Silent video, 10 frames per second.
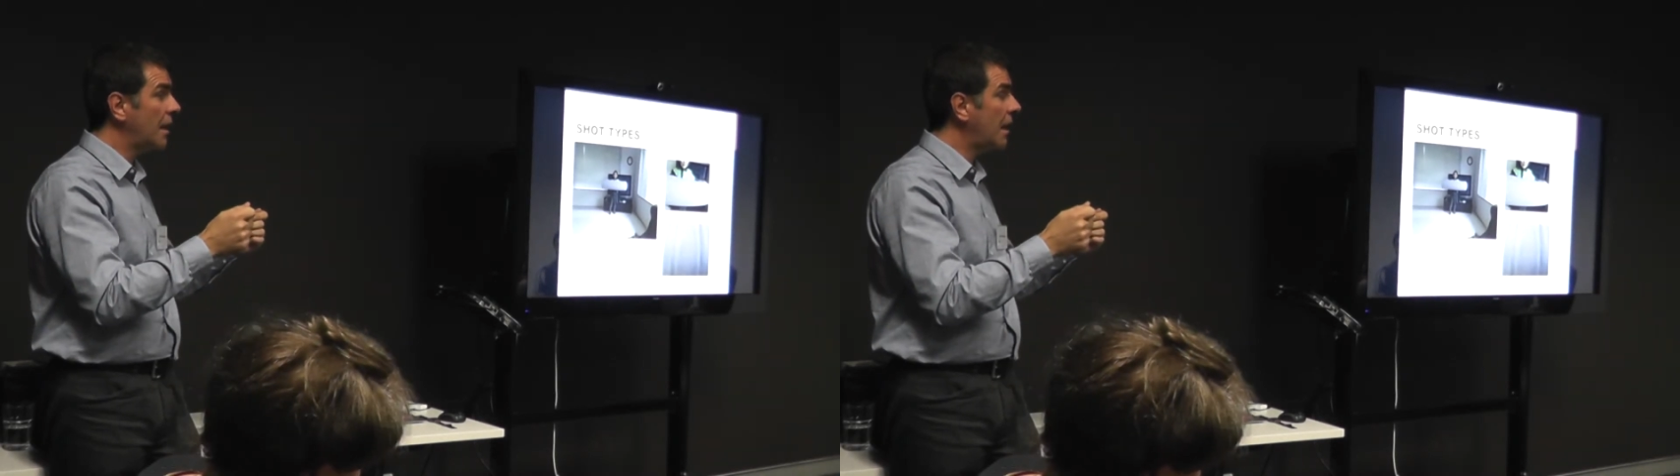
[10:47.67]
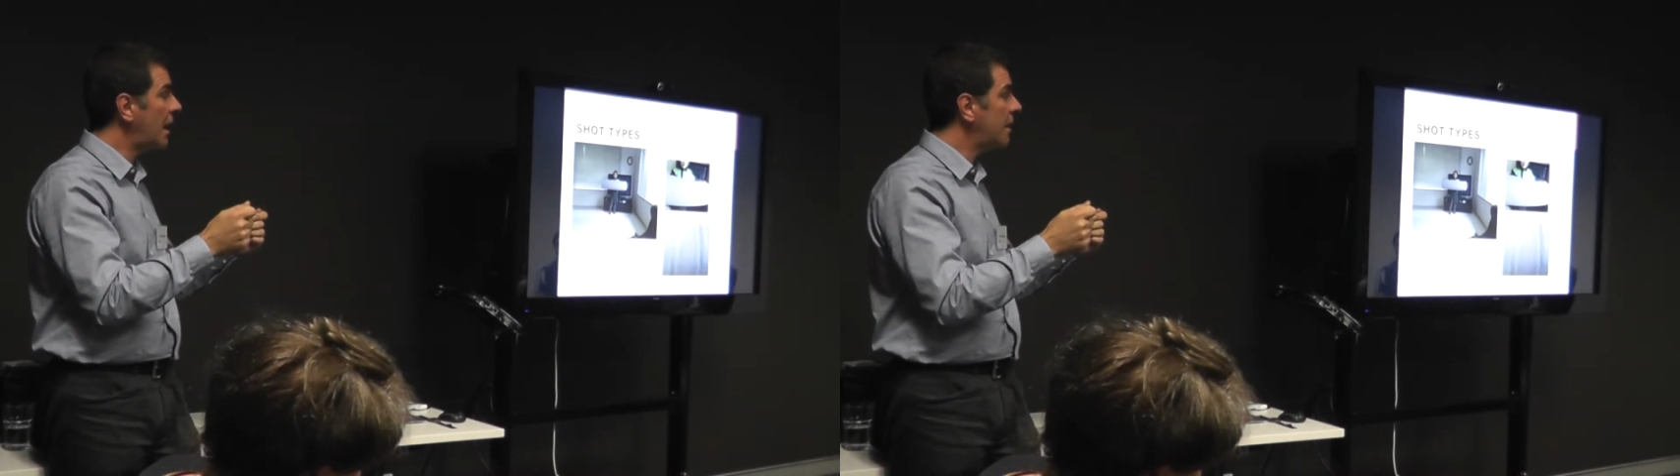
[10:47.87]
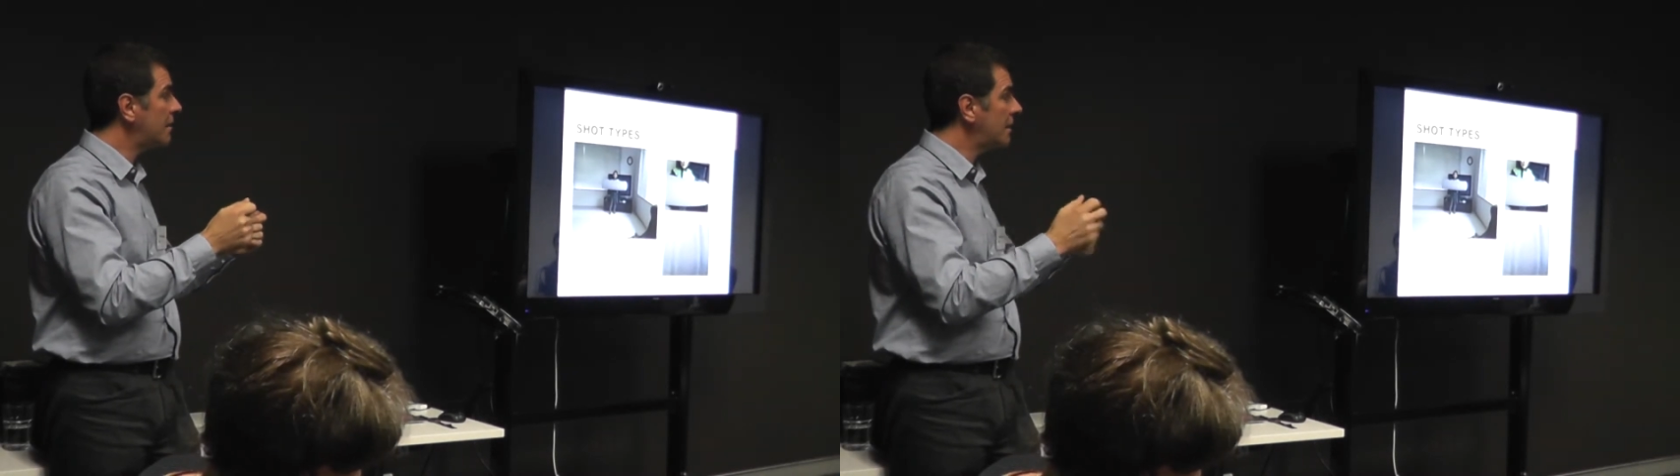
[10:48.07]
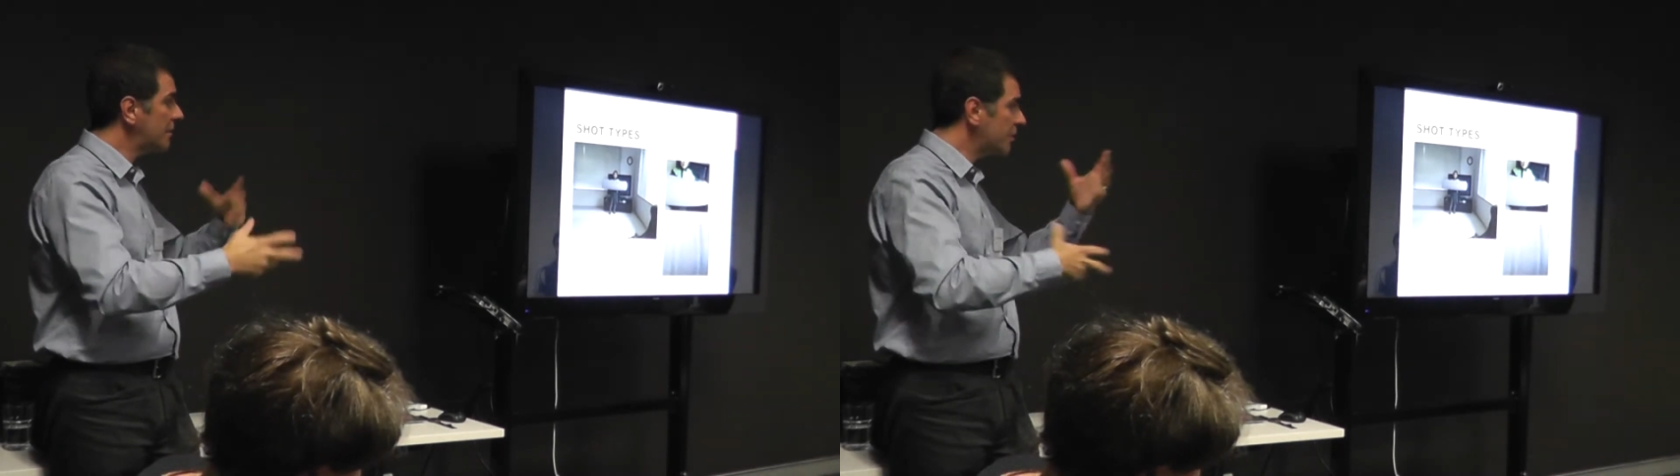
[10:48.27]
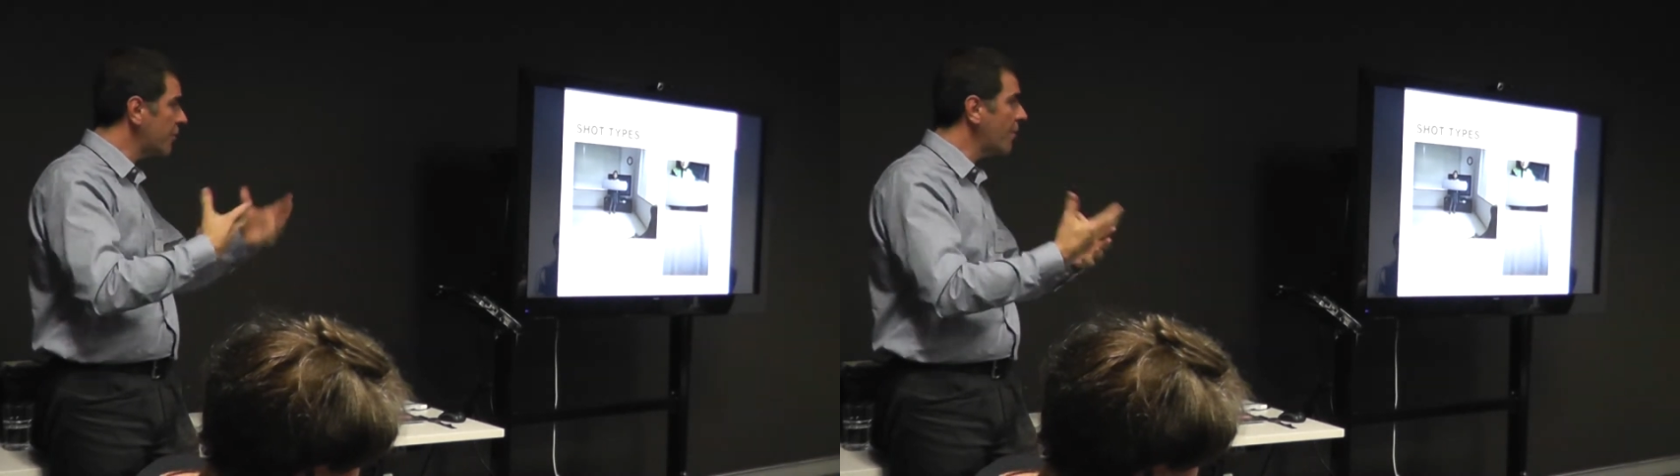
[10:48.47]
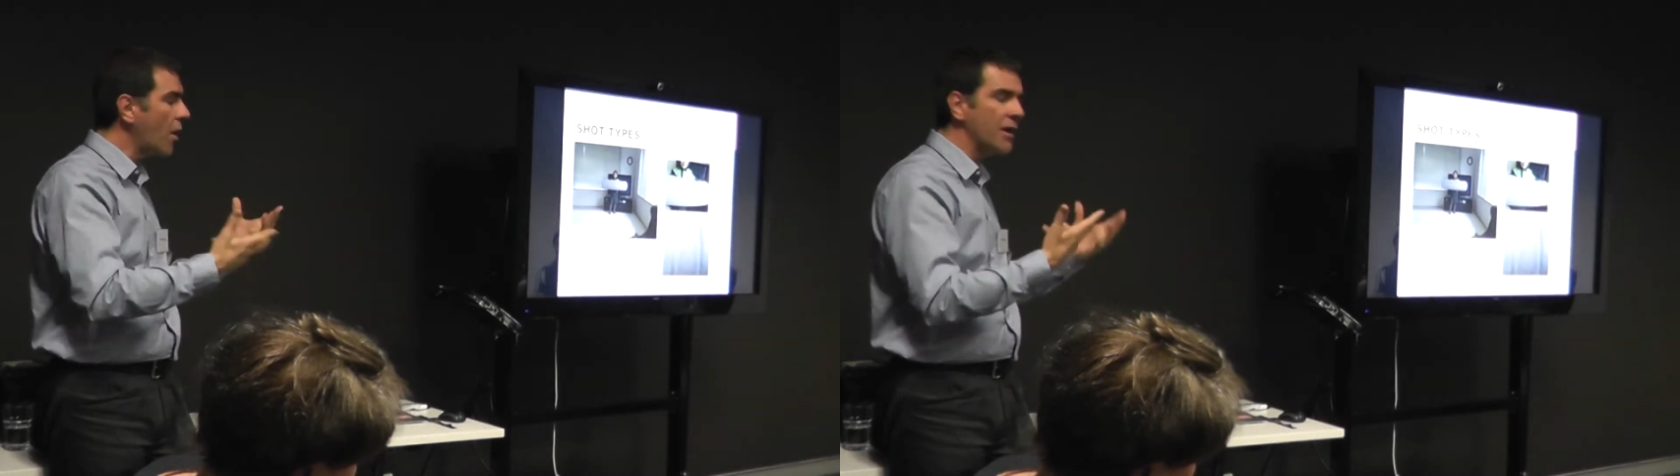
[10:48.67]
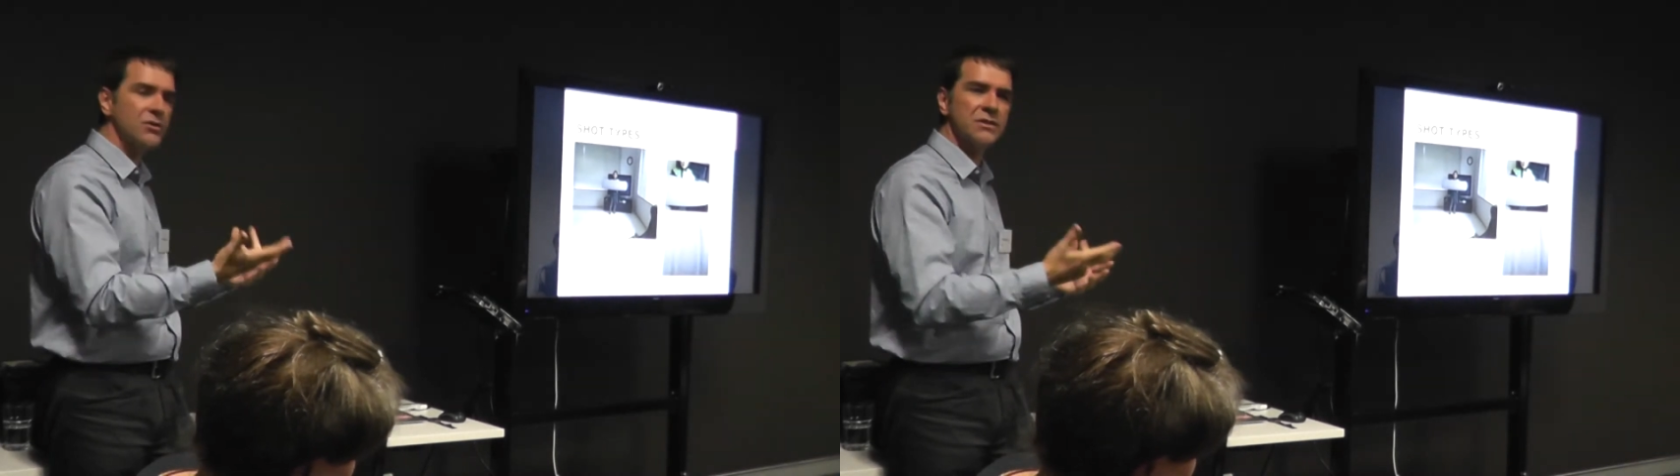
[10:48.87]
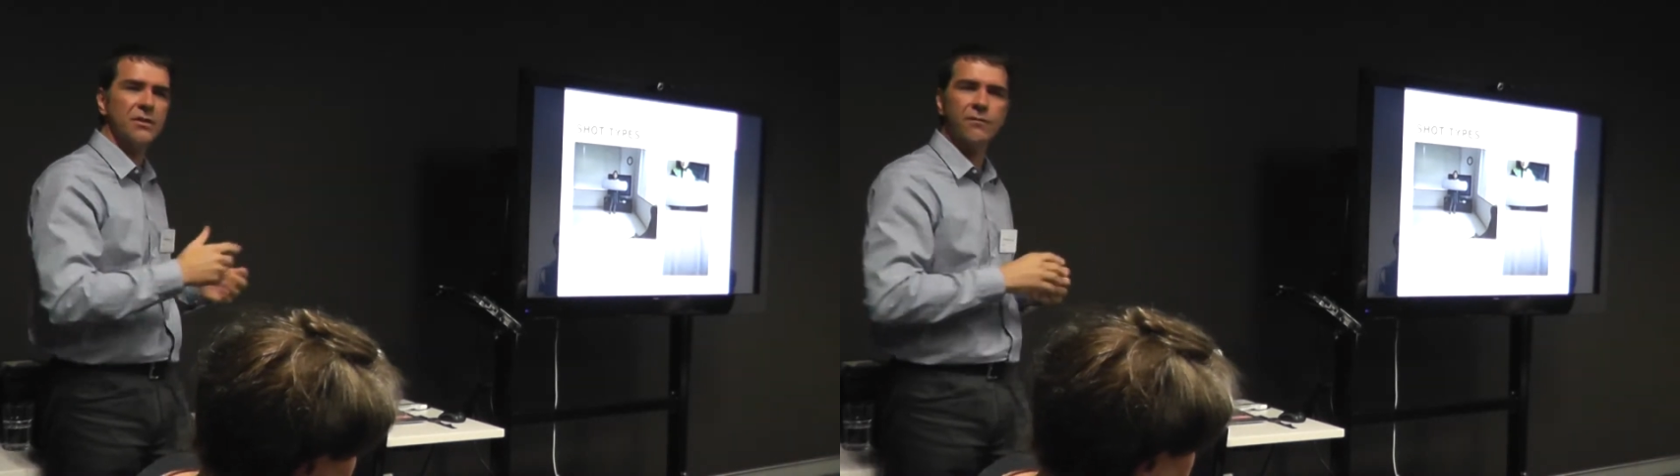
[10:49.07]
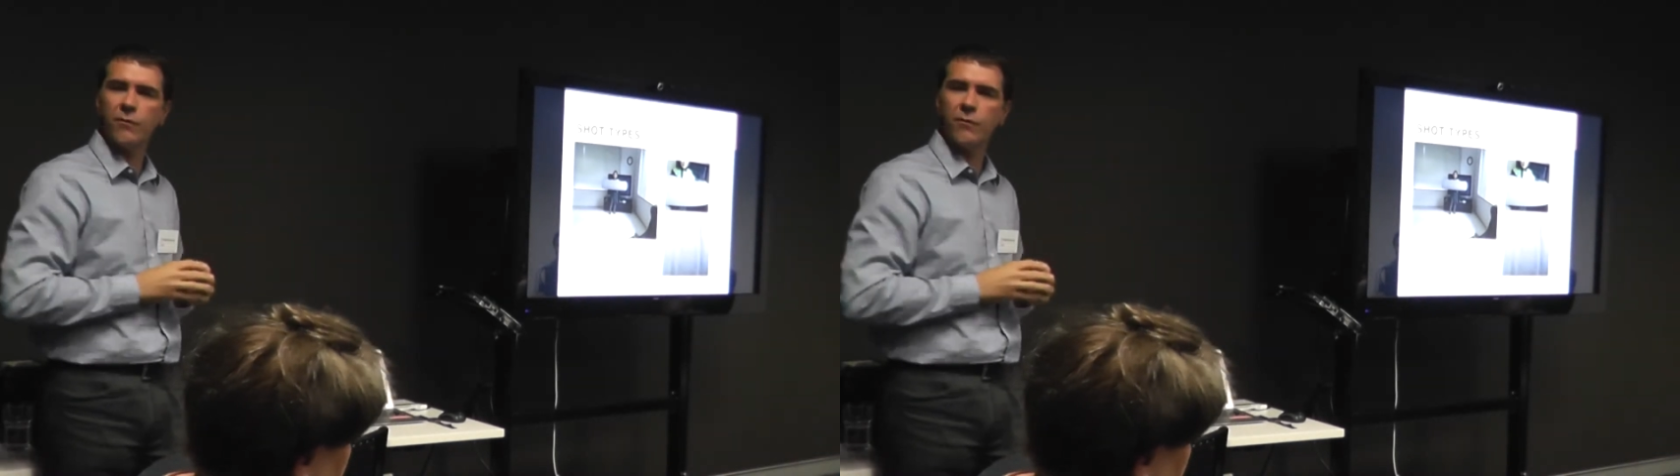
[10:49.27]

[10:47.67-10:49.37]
and to remind yourself